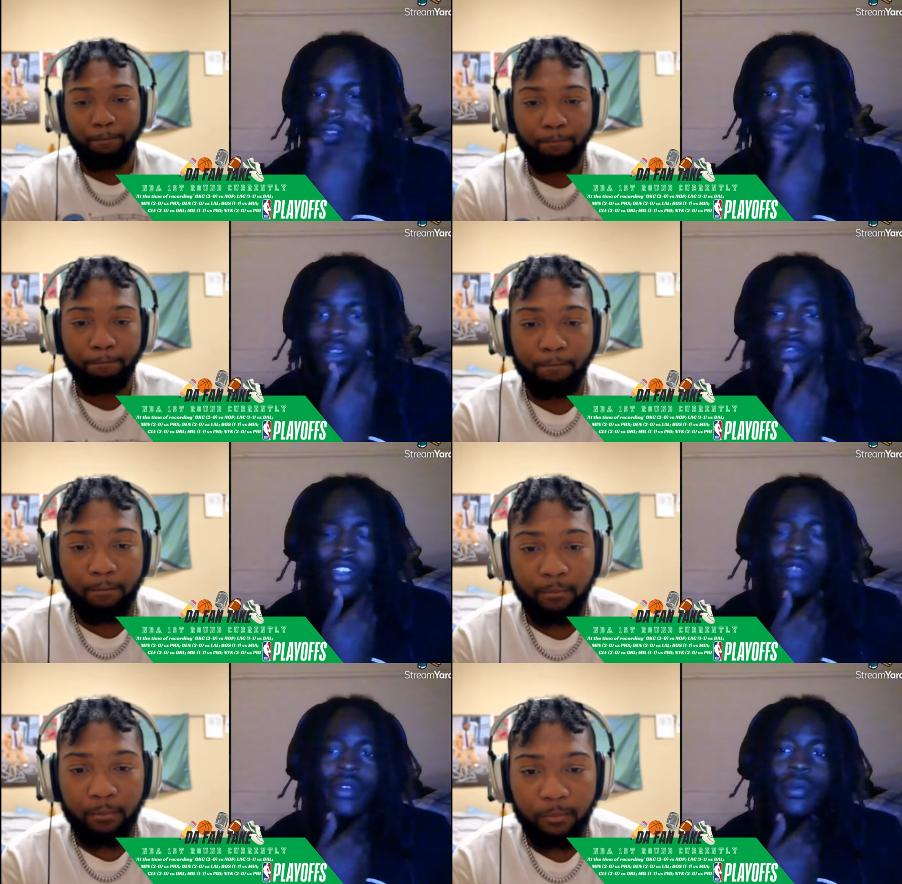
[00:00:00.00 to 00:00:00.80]
Speaker 1: both of
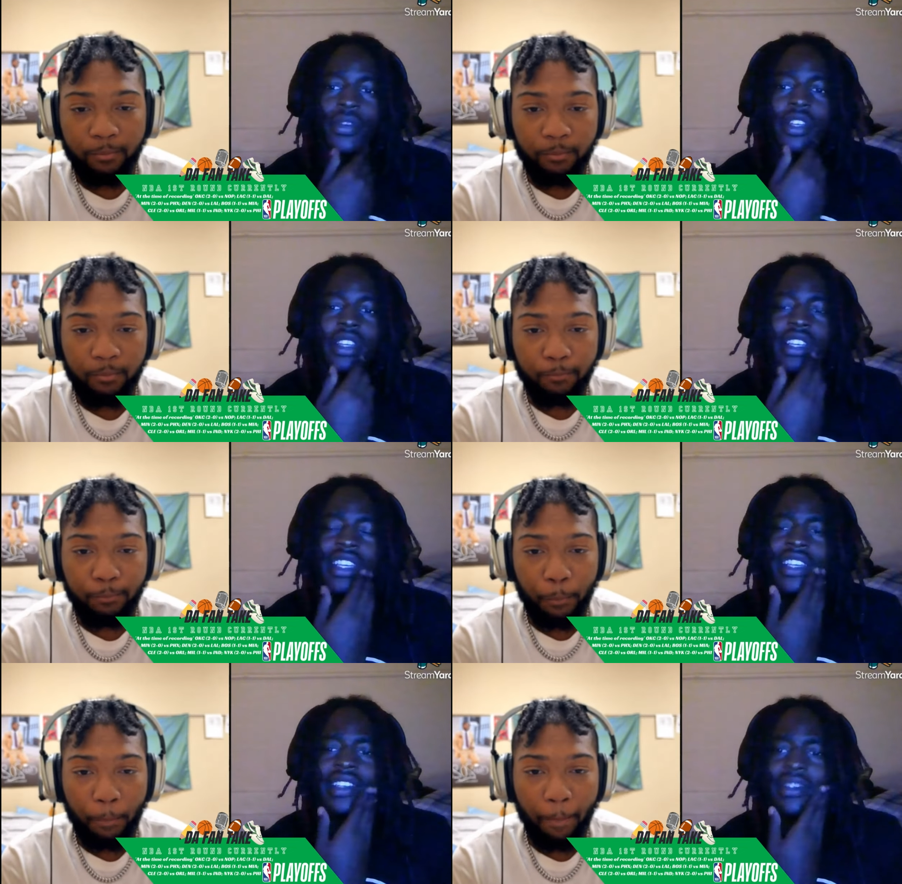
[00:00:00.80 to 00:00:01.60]
them were pretty
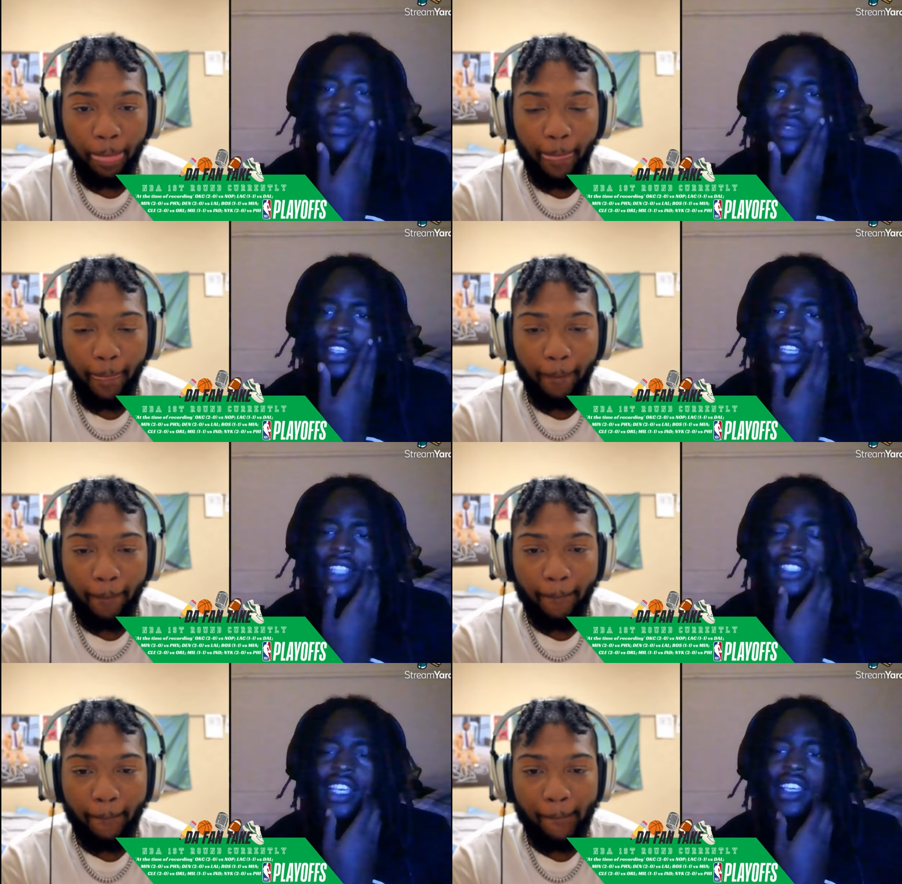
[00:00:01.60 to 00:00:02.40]
dead in that
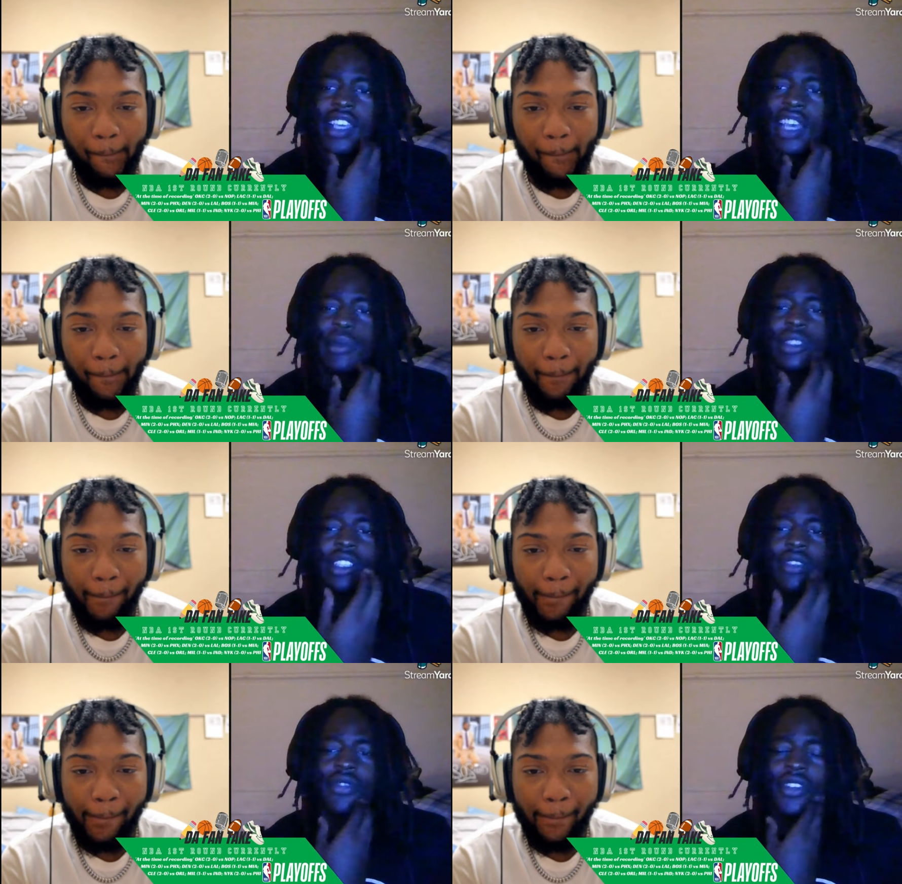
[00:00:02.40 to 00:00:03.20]
second game
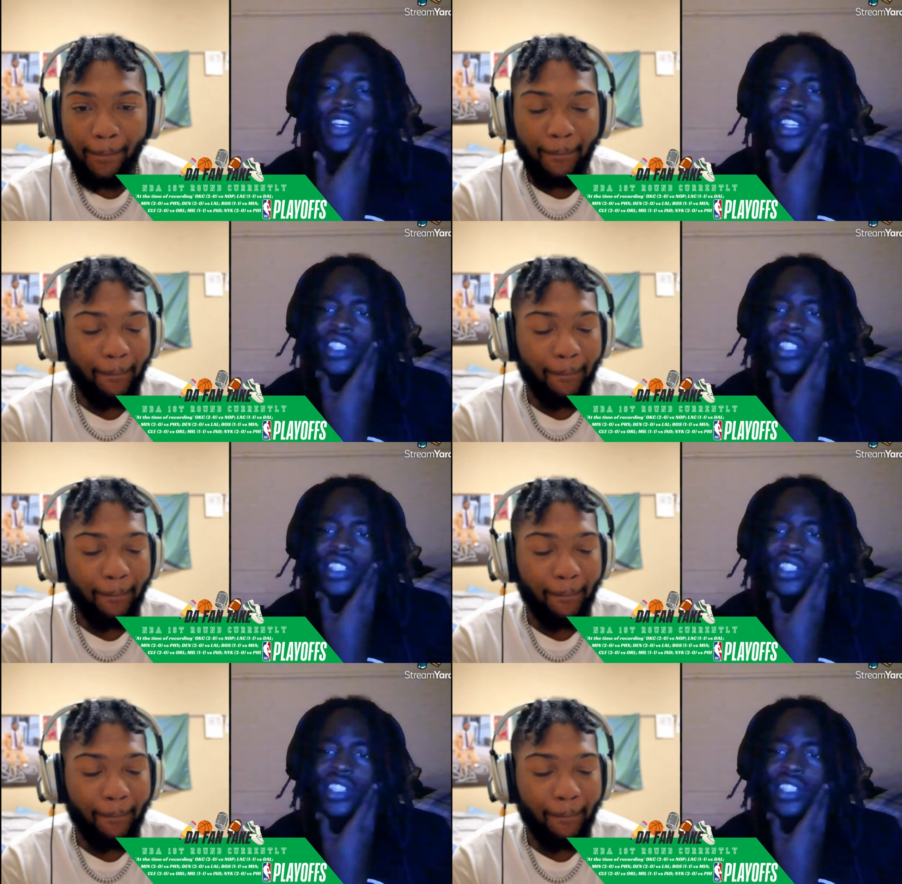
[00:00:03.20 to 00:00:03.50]
except Franz.